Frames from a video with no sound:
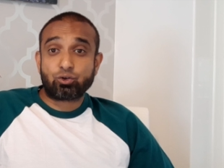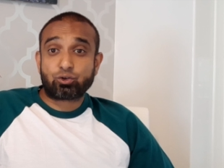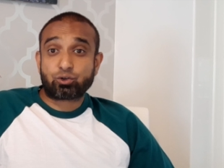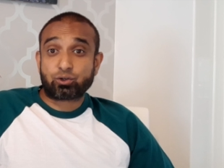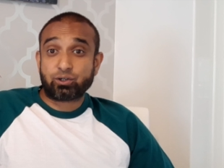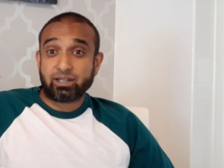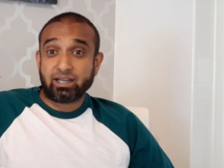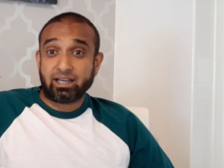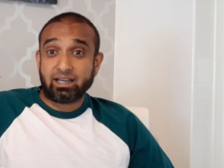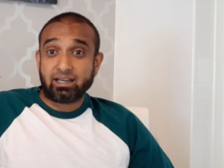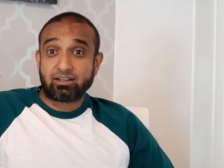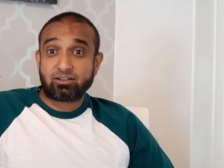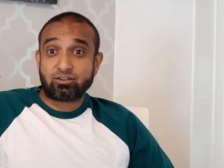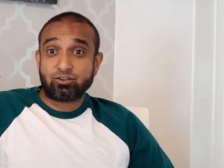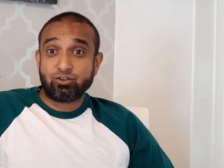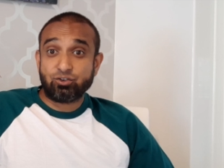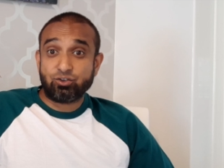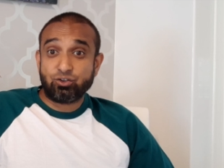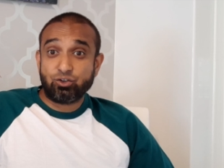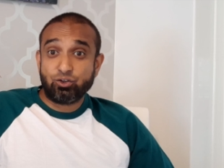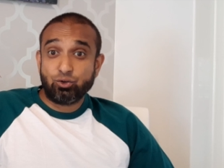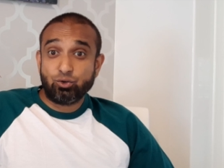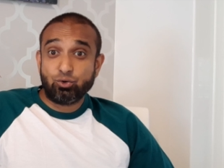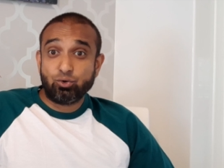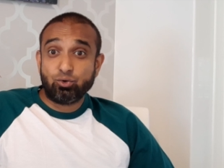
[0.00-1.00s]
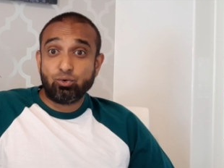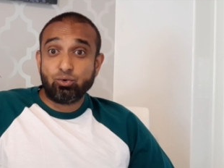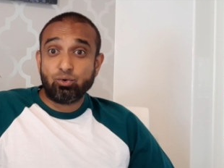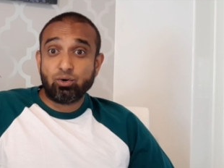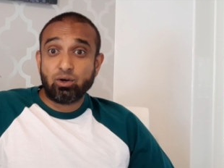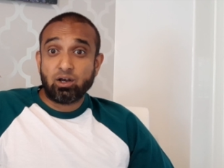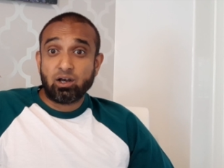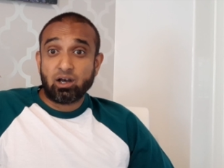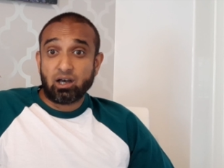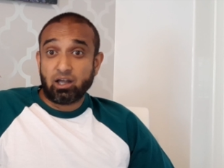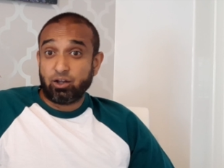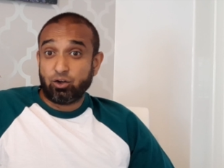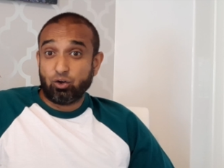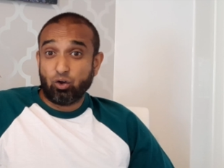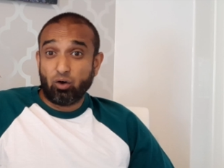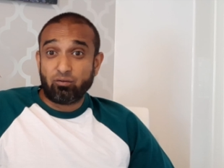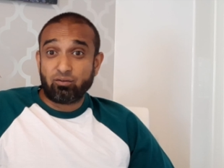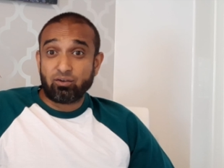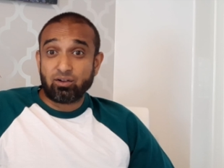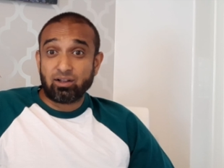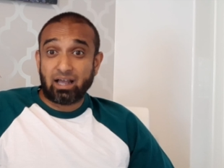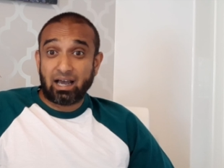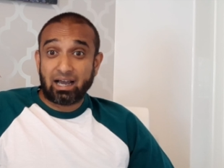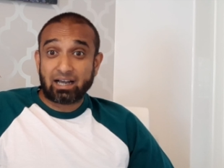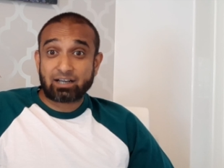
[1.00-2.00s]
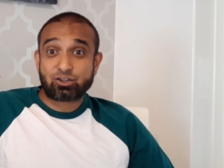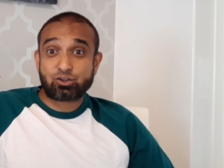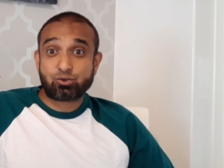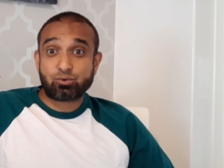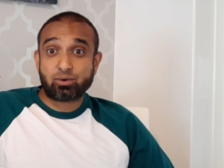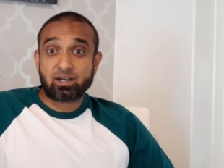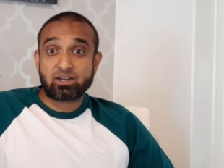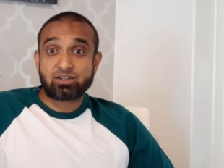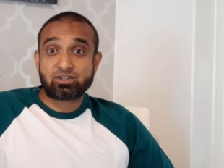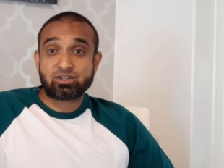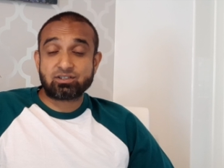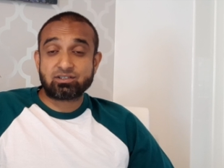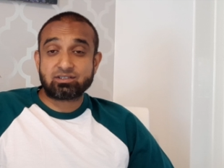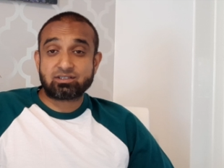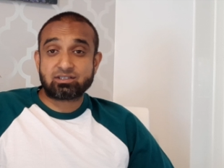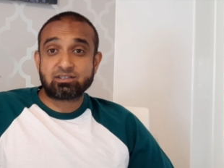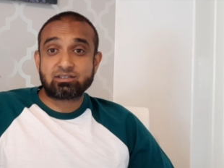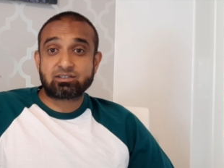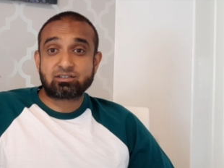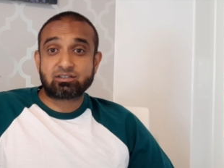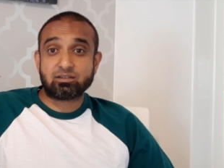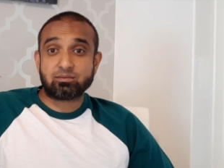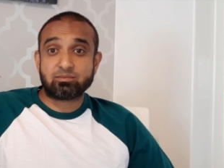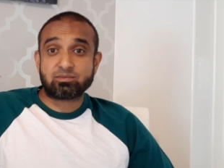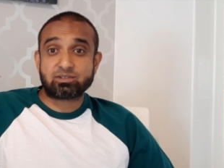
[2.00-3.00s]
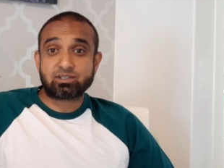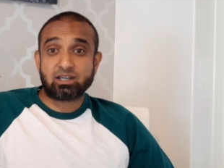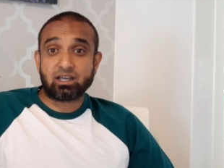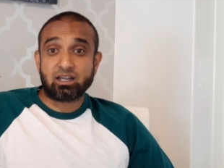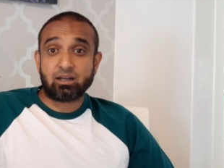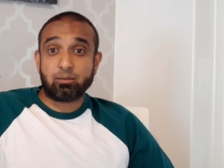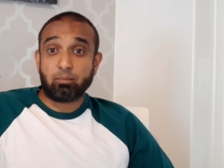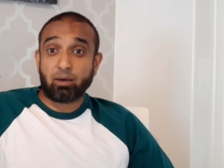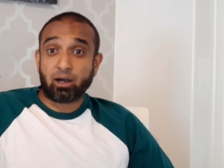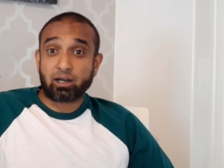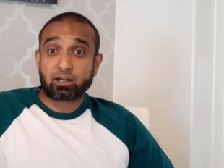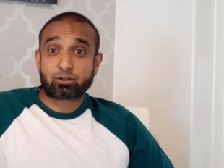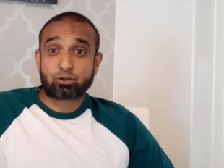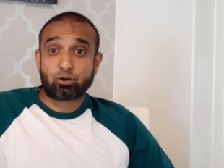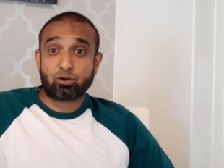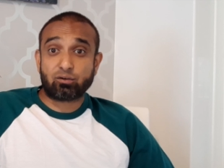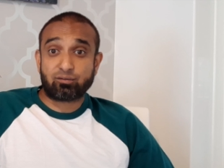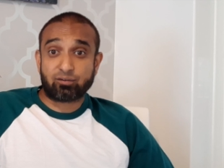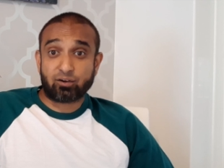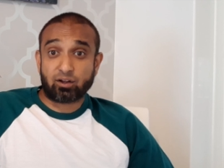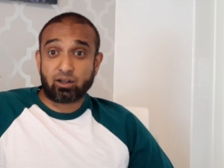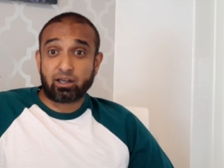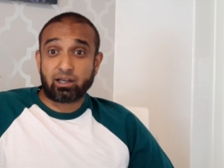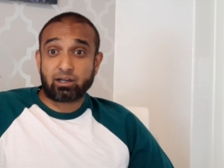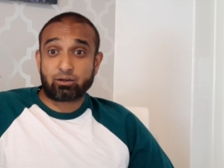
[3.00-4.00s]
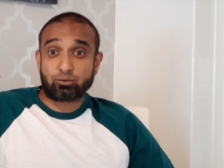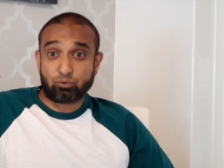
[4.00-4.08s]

create new and novel actuation systems in microflying